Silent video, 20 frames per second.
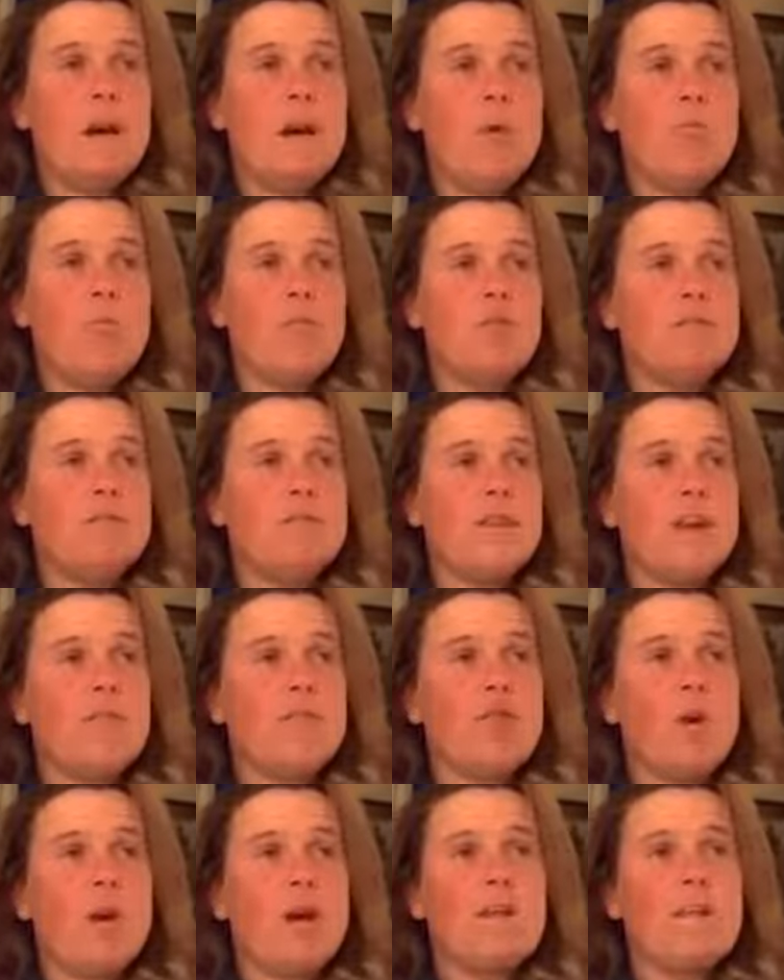I wouldn't say
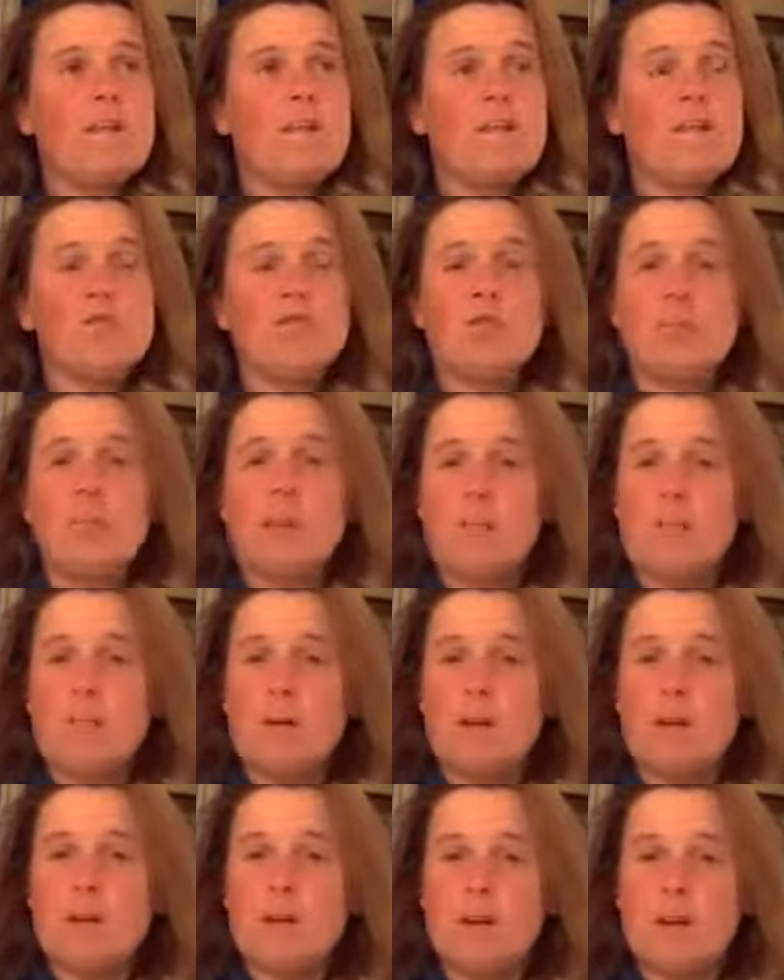I've got things on my
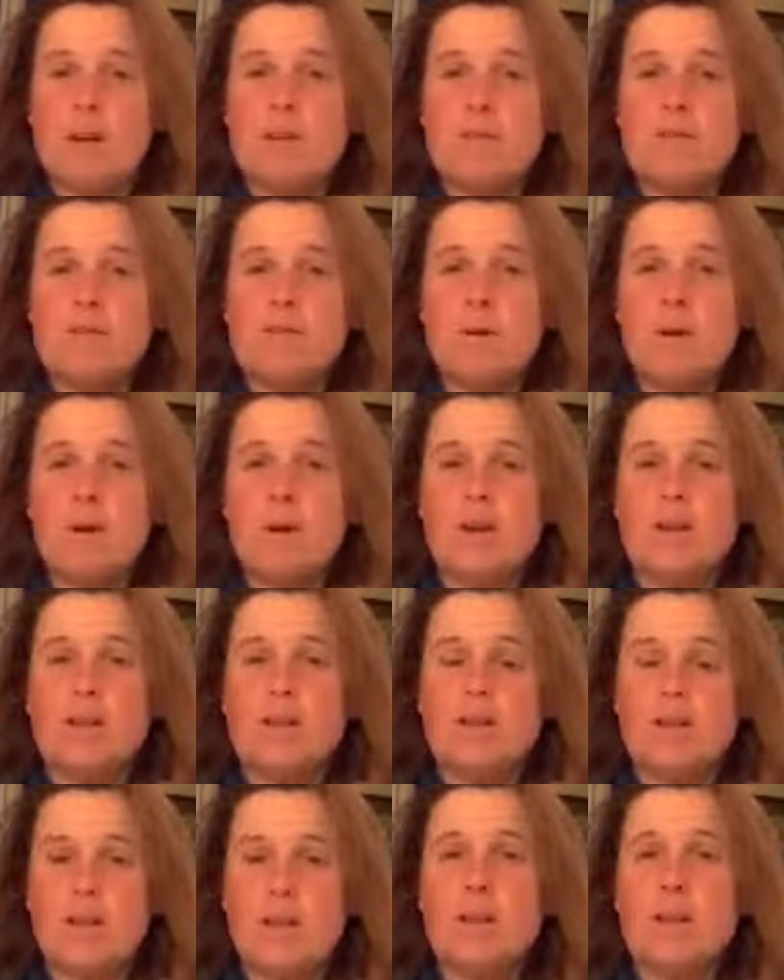bucket list, but I
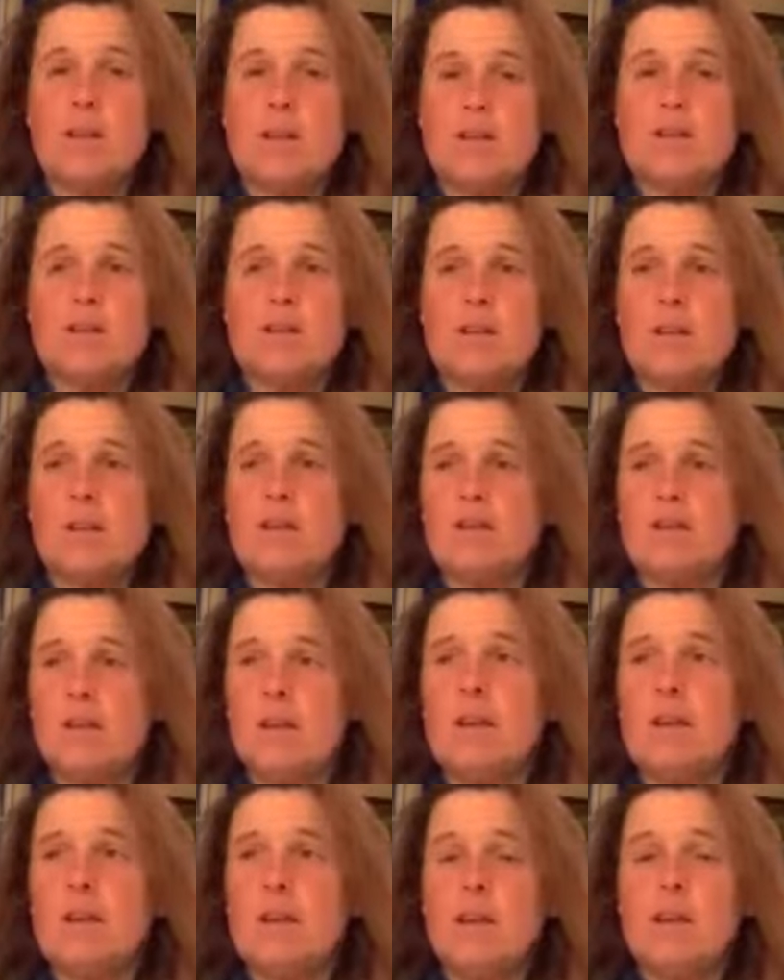still actually, if
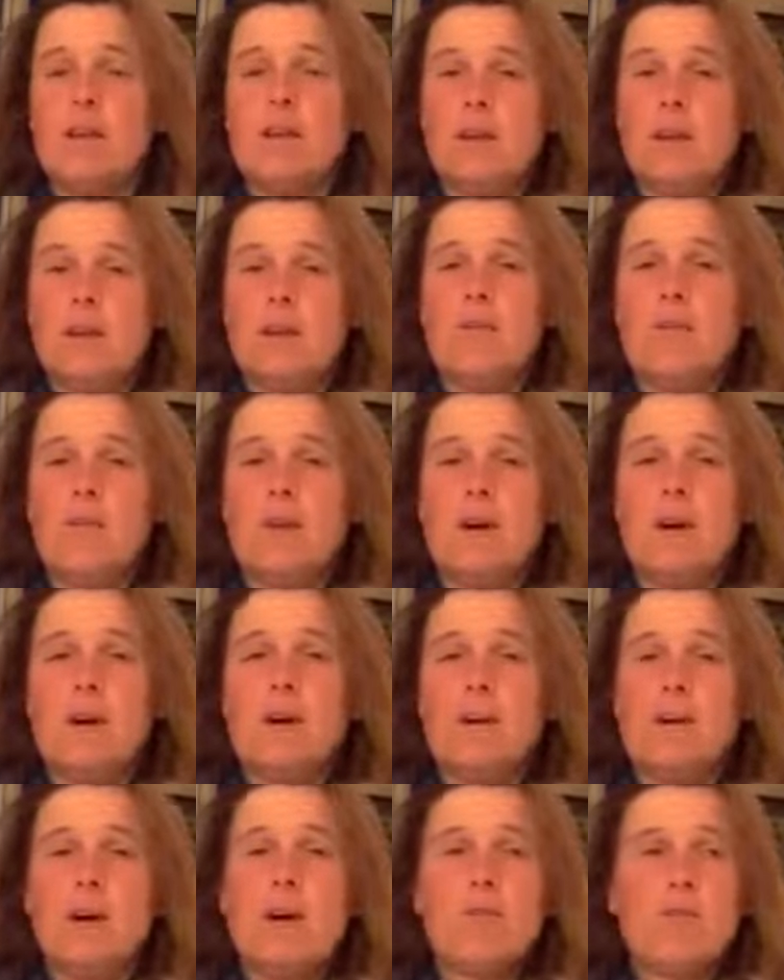I, if
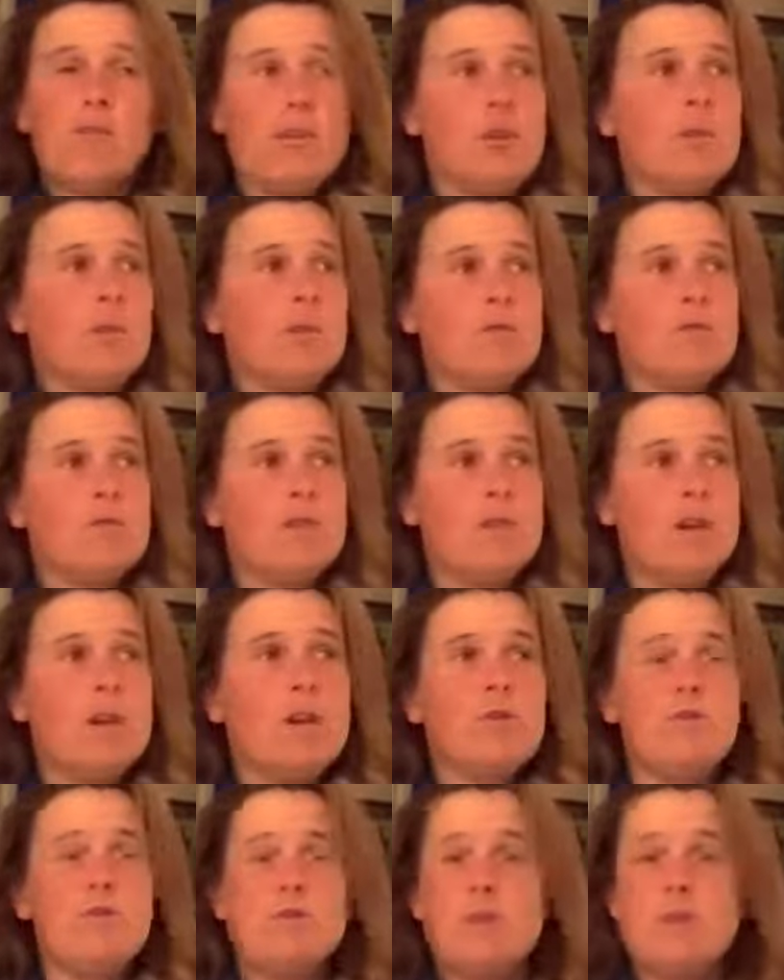I have a goal to
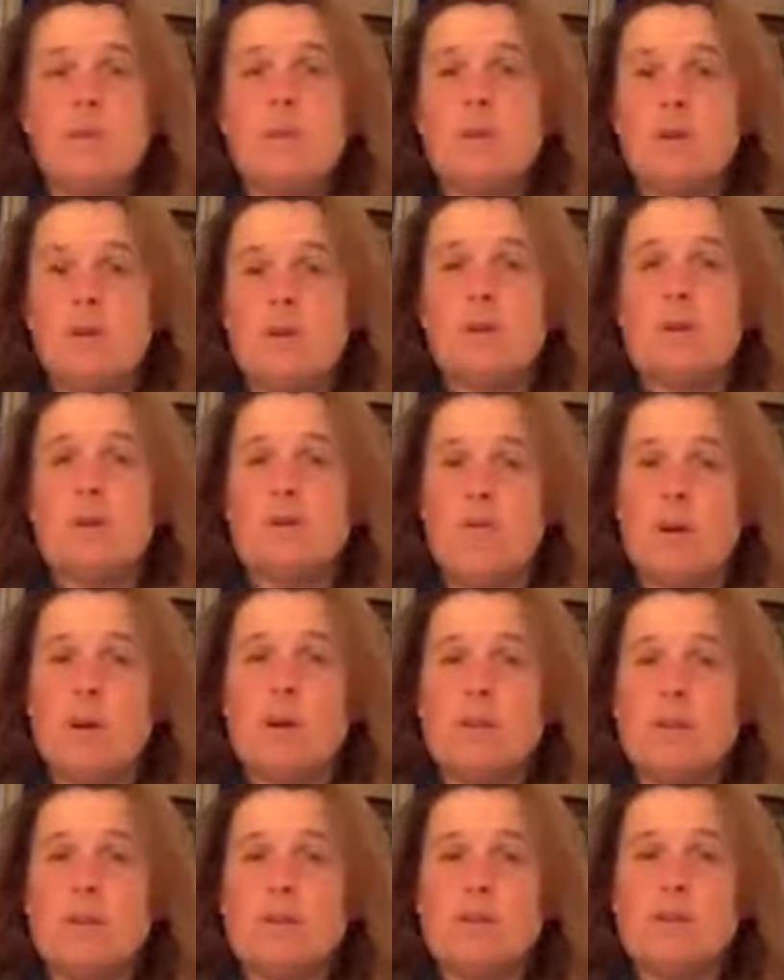go to a big
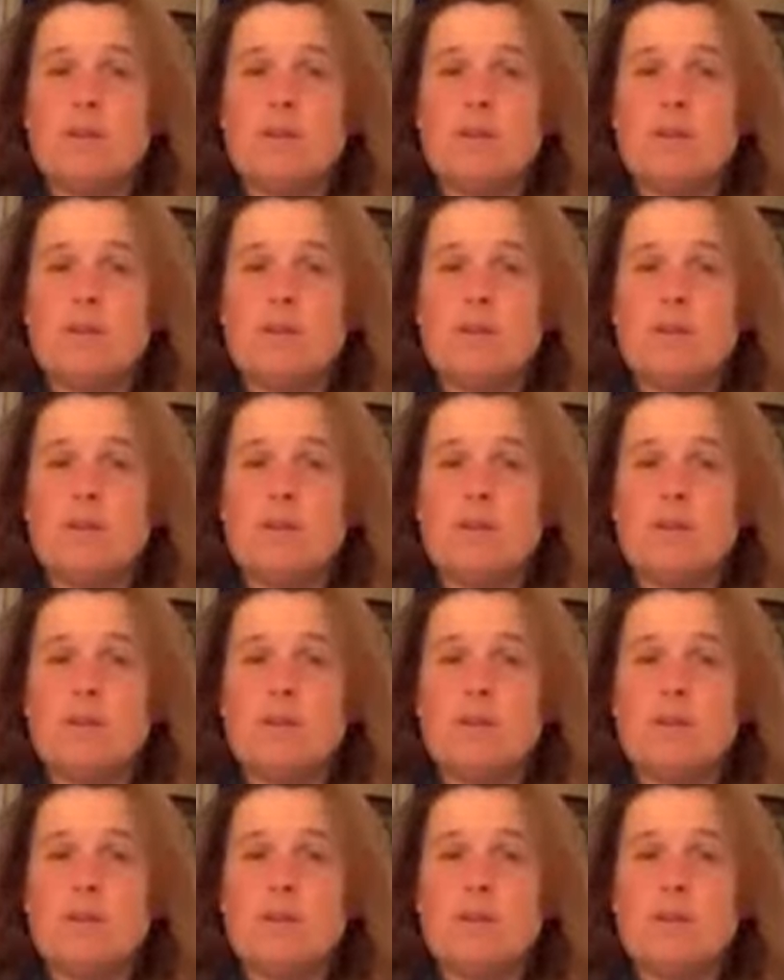event,